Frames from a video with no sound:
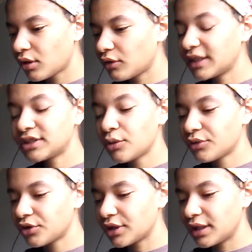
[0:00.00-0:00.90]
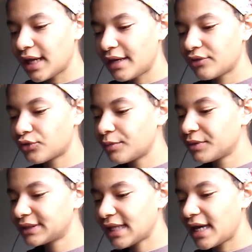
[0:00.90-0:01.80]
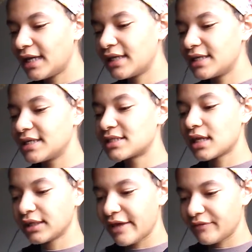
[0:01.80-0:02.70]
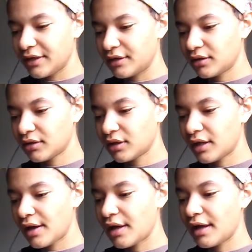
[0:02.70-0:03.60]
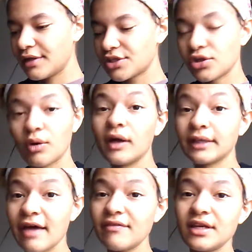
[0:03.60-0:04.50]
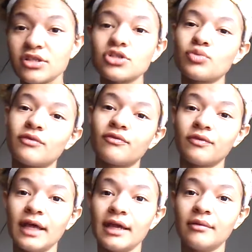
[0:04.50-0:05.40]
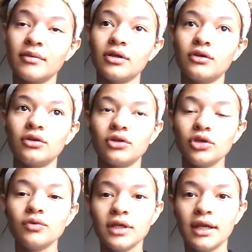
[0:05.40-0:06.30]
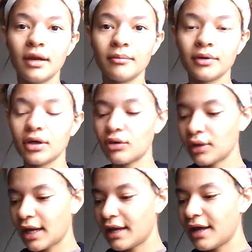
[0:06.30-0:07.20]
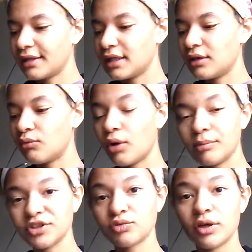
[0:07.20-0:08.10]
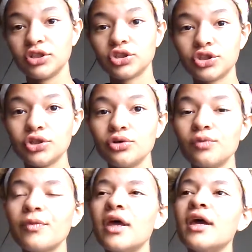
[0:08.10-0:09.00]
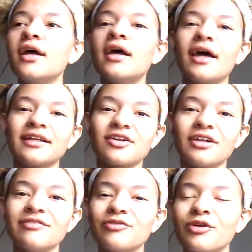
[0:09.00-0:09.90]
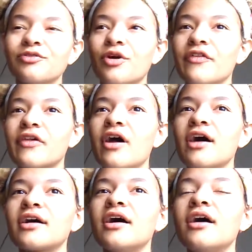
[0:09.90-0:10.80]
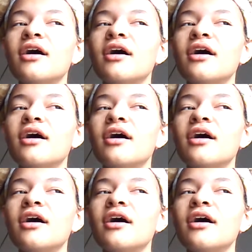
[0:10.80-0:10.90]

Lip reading: let's start with 38. 3 plus 8 is 11. And so 11 is a twin flame union number, okay? And then 1 plus 1 is 2. That's 11:44 on the clock.